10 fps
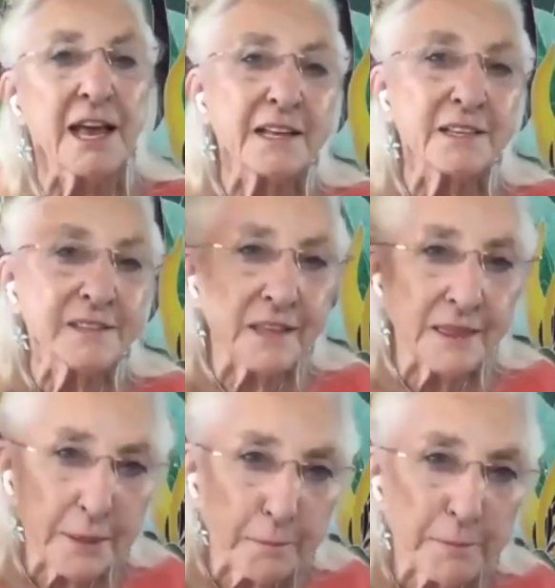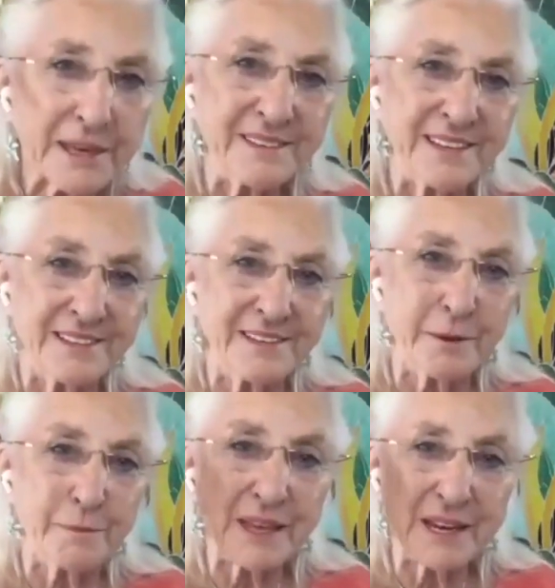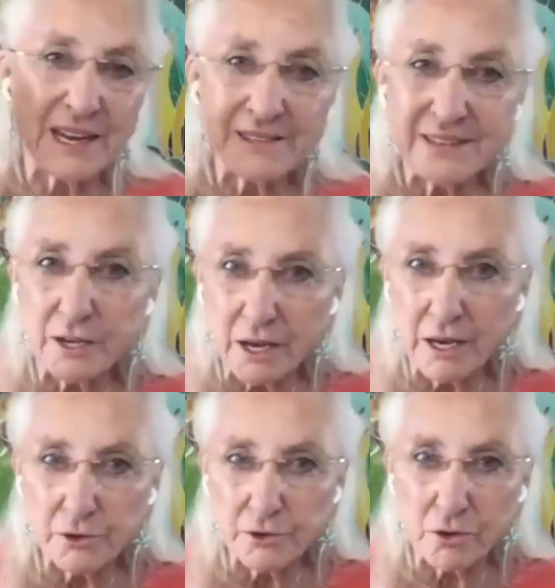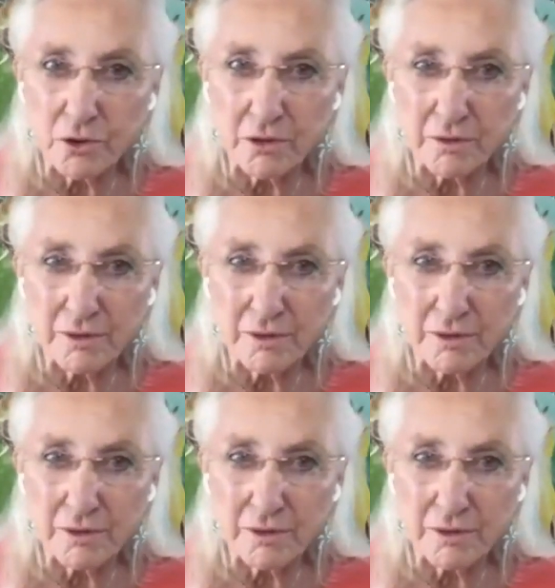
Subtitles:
It's the limbic system that is in control.